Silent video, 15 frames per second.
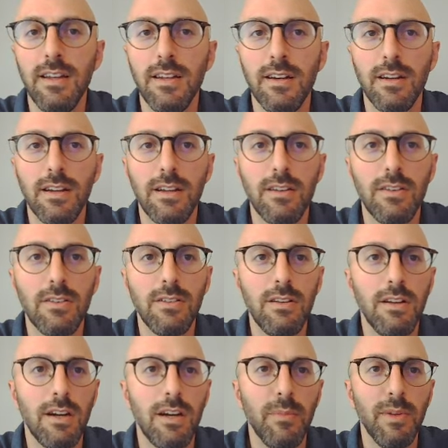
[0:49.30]
a
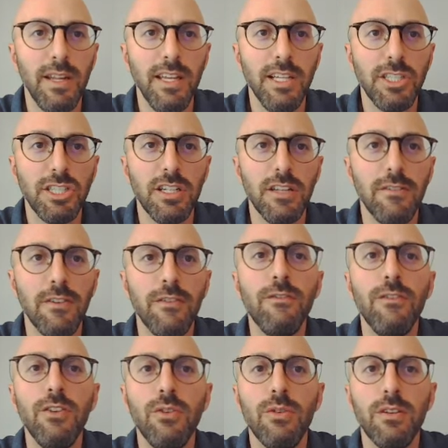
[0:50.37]
combination of a
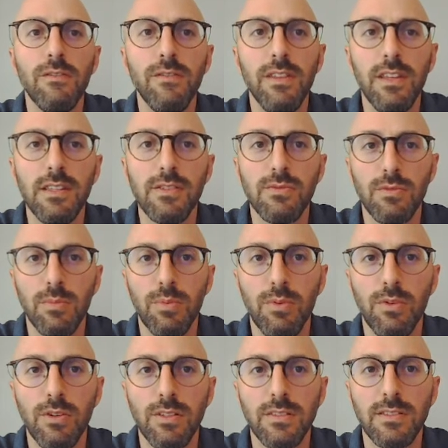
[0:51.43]
few of these
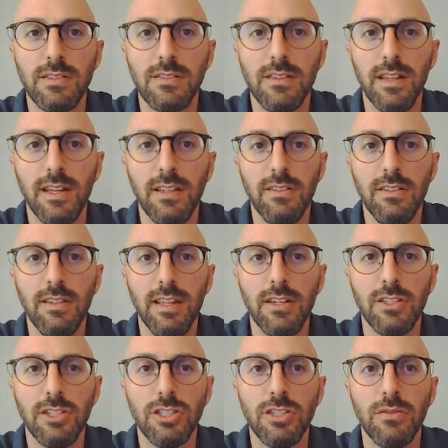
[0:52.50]
reports that
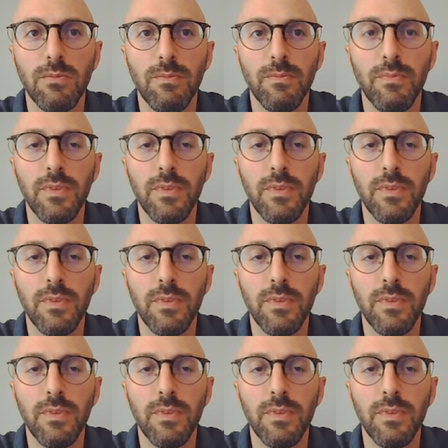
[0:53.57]
are shown.